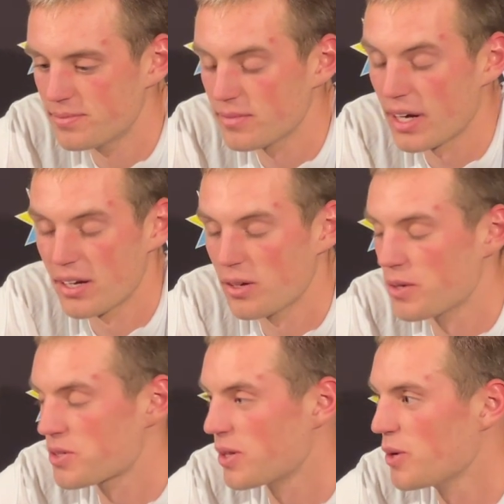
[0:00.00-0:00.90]
I didn't know I
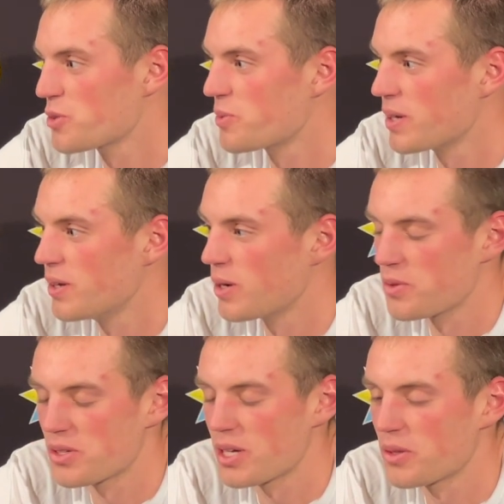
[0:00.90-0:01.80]
was close, but, you know, I was
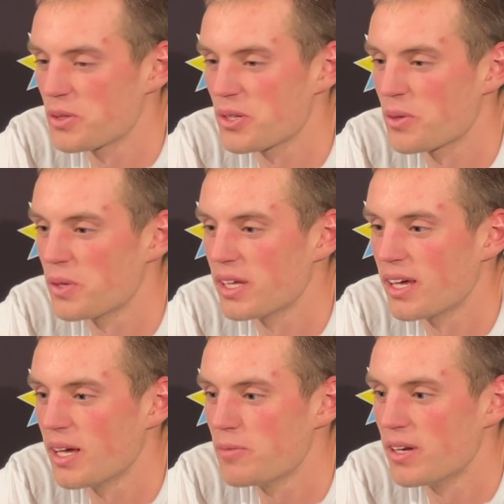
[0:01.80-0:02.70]
just out there trying to win the
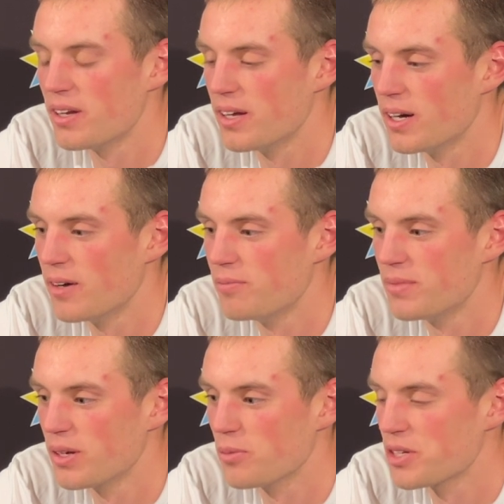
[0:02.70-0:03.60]
game and,
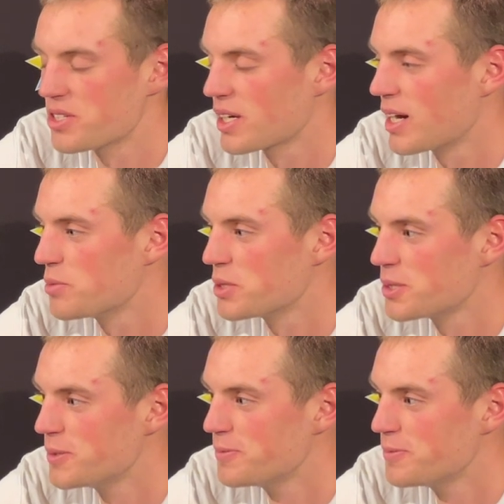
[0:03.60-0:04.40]
you know, mission accomplished.